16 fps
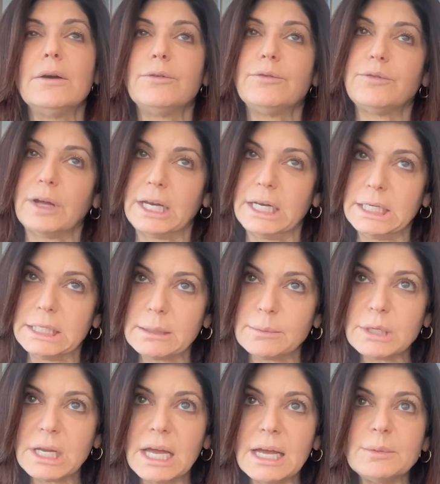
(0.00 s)
funny
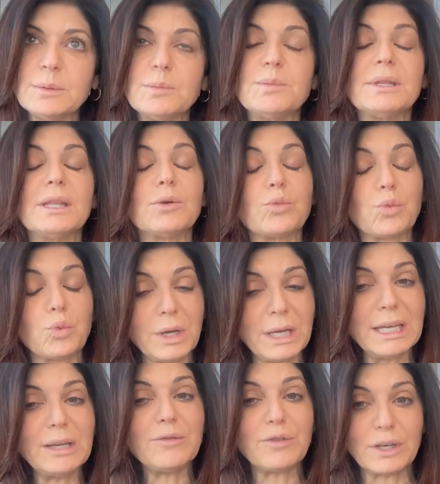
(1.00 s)
sometimes, but then
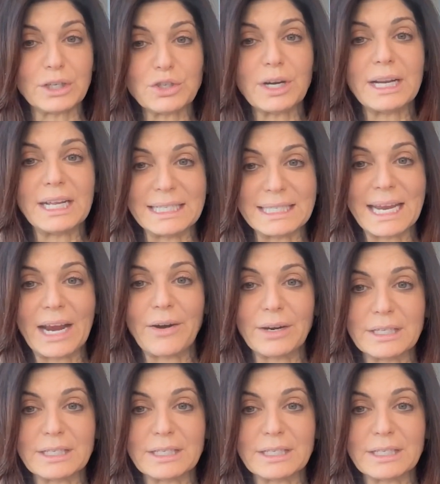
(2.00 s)
really frustrating and scary